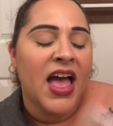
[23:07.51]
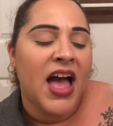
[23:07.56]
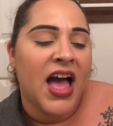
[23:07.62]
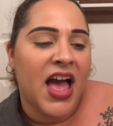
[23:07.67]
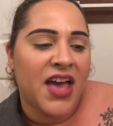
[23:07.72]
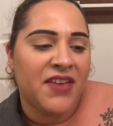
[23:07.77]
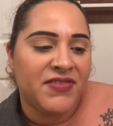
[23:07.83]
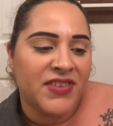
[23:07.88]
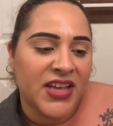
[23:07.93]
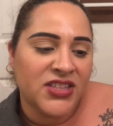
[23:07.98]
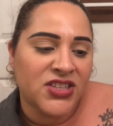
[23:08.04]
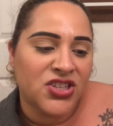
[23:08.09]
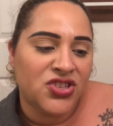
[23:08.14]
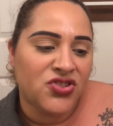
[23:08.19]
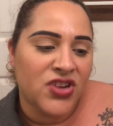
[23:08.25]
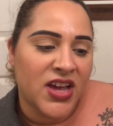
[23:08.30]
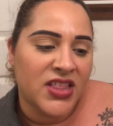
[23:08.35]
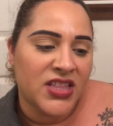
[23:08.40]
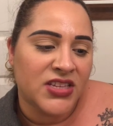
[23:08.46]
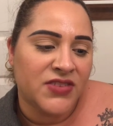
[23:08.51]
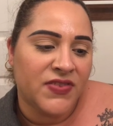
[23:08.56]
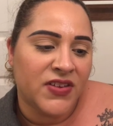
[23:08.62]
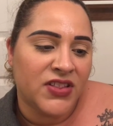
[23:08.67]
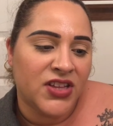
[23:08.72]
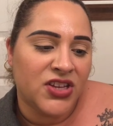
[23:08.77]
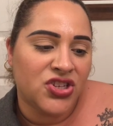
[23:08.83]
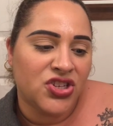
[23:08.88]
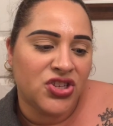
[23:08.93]
I've yet to try this
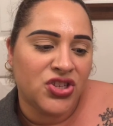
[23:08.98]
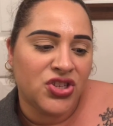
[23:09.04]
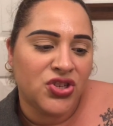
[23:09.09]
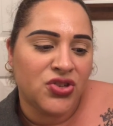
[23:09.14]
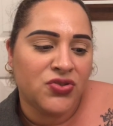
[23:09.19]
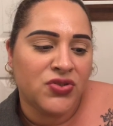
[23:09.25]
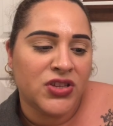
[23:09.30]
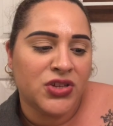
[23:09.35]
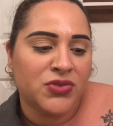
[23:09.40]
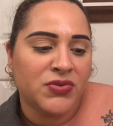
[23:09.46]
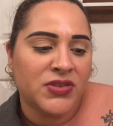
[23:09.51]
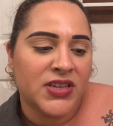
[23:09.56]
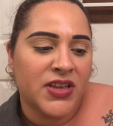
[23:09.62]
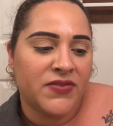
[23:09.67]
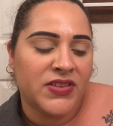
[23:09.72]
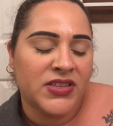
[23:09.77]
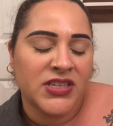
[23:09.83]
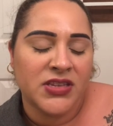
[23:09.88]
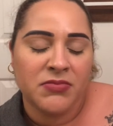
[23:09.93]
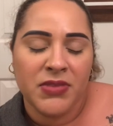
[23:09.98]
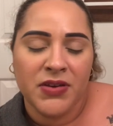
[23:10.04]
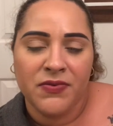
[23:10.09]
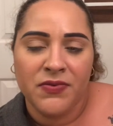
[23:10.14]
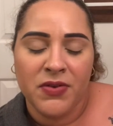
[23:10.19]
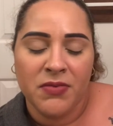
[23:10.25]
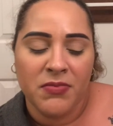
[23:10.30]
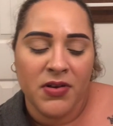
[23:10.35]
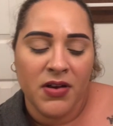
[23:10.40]
foundation too. This was given to me
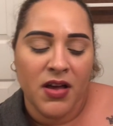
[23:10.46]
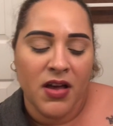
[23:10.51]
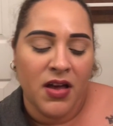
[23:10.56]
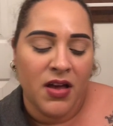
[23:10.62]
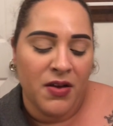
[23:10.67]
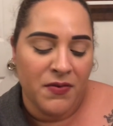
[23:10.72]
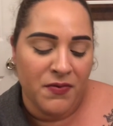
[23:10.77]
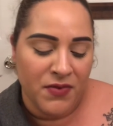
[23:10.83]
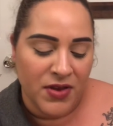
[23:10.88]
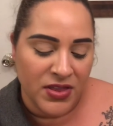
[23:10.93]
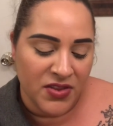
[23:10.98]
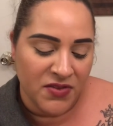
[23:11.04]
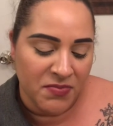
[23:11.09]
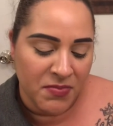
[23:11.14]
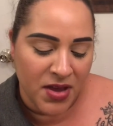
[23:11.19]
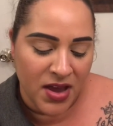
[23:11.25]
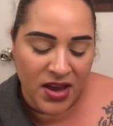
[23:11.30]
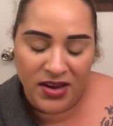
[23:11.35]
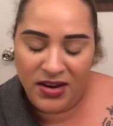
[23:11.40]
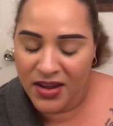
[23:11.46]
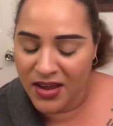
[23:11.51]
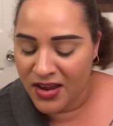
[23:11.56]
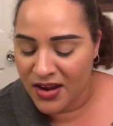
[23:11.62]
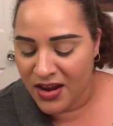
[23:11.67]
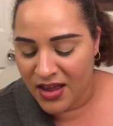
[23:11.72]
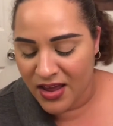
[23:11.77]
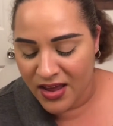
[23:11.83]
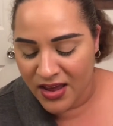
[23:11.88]
from a friend of mine,
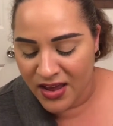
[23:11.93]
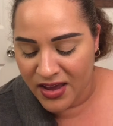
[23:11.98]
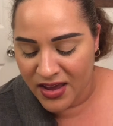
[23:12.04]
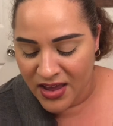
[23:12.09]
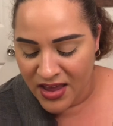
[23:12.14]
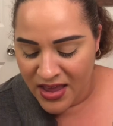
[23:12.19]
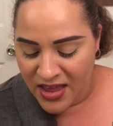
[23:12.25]
and I